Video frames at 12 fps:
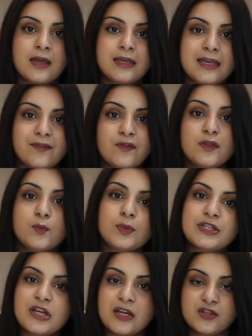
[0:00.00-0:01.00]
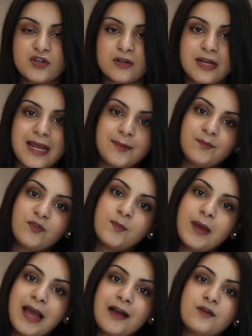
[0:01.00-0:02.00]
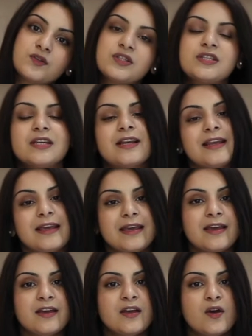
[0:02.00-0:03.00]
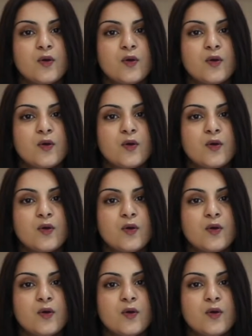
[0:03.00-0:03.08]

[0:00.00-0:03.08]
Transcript: Given that we changed our name from Hout to Clear,